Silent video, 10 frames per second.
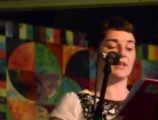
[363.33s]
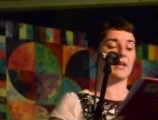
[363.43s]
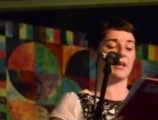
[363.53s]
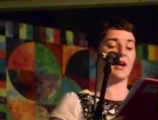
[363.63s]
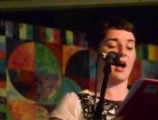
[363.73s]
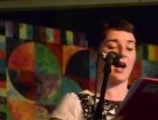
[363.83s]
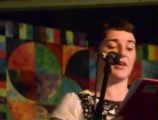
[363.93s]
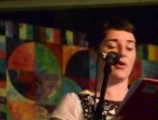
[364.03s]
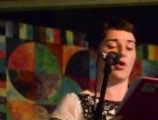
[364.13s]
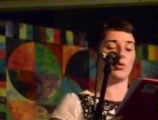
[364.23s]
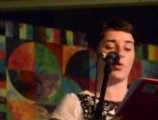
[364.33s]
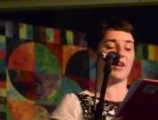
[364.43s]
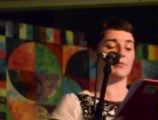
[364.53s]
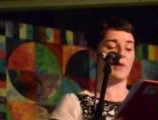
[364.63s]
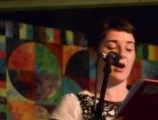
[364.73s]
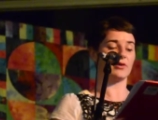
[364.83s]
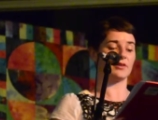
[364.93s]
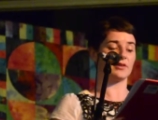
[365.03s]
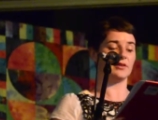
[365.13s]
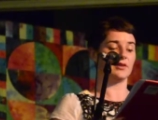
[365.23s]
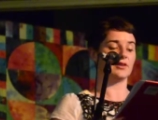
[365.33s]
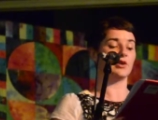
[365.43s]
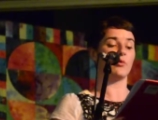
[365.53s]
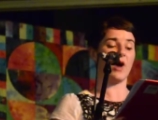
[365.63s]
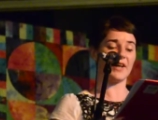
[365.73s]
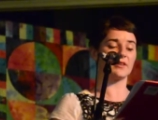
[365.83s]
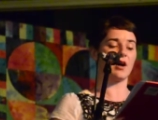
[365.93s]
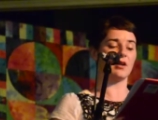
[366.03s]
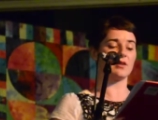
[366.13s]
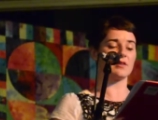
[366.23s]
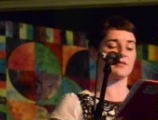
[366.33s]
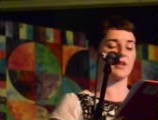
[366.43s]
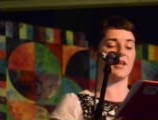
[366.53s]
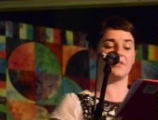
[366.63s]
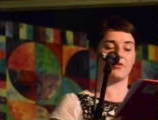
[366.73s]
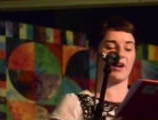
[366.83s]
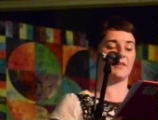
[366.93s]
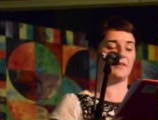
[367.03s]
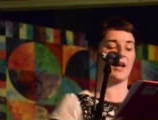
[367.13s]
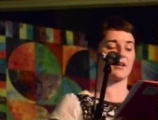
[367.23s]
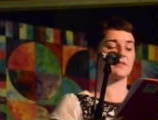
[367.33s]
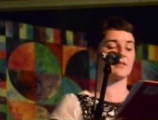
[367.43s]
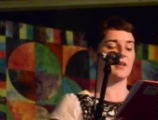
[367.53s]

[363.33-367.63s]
getting high on white powder, the white collars and the rednecks.